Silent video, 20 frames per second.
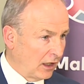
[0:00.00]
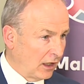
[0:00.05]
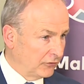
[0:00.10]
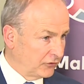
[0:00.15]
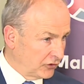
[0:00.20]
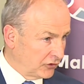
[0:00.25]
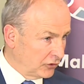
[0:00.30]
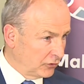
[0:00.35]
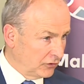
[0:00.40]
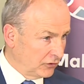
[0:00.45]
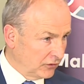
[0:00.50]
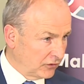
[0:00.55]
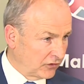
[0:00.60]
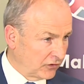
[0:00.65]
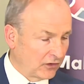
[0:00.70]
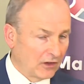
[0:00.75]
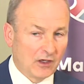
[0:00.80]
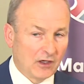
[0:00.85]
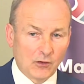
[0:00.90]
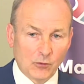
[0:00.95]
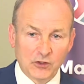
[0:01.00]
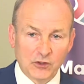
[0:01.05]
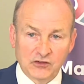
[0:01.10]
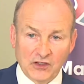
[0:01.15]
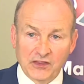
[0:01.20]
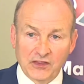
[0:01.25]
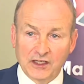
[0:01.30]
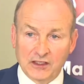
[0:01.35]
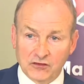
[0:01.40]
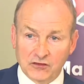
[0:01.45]
of students, which
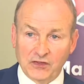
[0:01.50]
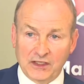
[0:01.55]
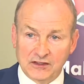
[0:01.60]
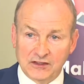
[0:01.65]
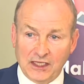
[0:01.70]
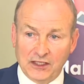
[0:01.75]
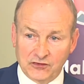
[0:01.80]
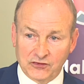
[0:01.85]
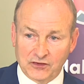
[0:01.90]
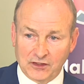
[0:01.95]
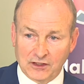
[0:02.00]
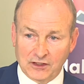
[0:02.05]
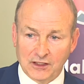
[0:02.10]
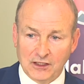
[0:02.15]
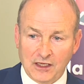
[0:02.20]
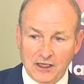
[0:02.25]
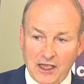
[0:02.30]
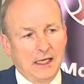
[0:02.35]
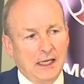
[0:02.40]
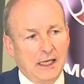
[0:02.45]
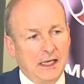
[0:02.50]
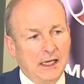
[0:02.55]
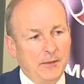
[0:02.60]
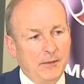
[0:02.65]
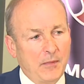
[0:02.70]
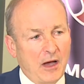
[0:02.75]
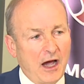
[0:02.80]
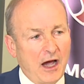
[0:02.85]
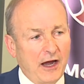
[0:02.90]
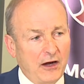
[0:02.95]
I think is fantastic.
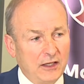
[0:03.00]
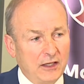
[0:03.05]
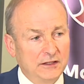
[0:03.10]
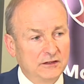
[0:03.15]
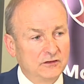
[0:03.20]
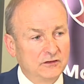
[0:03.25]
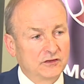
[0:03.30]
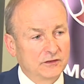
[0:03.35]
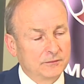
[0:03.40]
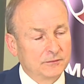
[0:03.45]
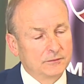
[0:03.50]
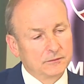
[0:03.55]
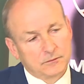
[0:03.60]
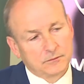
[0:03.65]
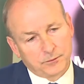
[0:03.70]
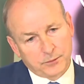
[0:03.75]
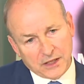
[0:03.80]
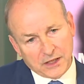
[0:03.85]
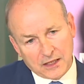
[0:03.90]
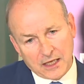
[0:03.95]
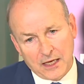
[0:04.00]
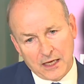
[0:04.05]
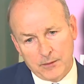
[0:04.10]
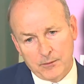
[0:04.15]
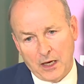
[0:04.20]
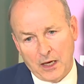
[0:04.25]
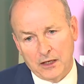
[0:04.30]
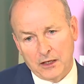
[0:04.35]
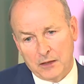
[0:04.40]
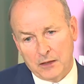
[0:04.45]
Ireland became
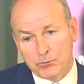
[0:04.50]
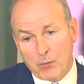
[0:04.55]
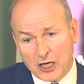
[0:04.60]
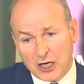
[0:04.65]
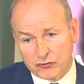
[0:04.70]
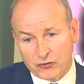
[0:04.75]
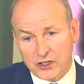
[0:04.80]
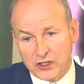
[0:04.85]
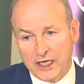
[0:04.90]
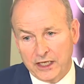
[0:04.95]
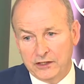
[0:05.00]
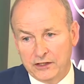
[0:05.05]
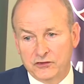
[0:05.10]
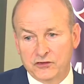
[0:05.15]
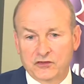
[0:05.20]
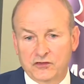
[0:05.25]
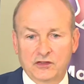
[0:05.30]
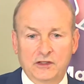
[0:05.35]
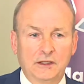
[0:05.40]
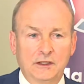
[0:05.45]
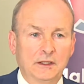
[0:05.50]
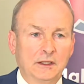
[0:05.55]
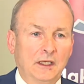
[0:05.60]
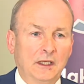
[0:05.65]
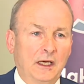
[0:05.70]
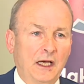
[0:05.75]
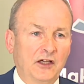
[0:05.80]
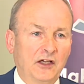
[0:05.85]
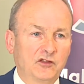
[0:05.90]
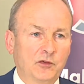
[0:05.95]
modernised,
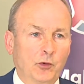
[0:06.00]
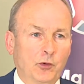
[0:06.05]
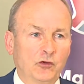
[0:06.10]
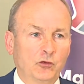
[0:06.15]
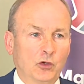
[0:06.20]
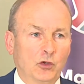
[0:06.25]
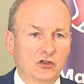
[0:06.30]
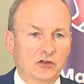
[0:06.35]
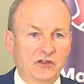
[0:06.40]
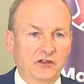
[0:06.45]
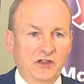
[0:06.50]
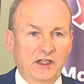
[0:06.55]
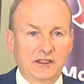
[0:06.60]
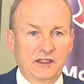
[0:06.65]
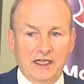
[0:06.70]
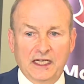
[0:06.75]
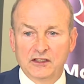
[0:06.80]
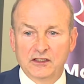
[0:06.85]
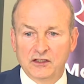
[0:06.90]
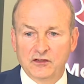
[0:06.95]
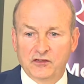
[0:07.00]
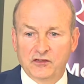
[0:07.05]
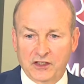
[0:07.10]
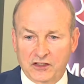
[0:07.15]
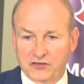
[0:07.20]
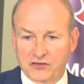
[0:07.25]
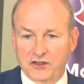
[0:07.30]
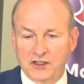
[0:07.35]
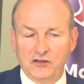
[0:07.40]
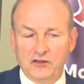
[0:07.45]
I suppose one could say, in the
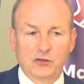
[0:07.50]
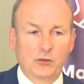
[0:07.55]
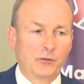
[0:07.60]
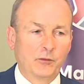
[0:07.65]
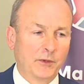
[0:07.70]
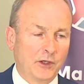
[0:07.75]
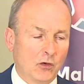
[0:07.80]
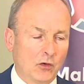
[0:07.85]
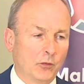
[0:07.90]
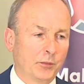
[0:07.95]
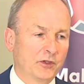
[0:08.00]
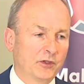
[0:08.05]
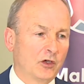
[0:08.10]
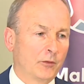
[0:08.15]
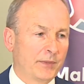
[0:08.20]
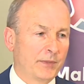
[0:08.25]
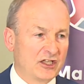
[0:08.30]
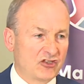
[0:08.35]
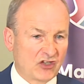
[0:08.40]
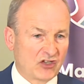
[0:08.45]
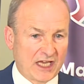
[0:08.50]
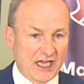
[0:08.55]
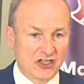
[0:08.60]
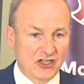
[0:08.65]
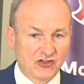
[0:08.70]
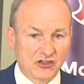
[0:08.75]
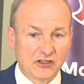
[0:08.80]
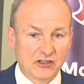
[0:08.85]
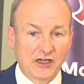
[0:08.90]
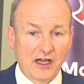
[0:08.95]
1960s when we opened up
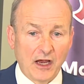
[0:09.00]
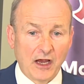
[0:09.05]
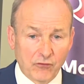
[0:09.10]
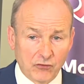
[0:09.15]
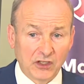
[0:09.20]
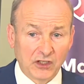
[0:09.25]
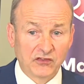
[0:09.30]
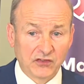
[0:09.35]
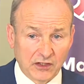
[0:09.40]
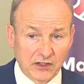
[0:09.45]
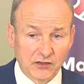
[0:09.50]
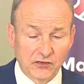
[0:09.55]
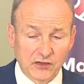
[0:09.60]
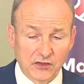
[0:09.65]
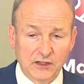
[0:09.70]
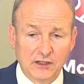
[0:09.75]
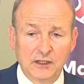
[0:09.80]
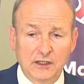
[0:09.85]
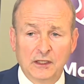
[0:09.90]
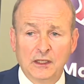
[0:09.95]
education to every citizen,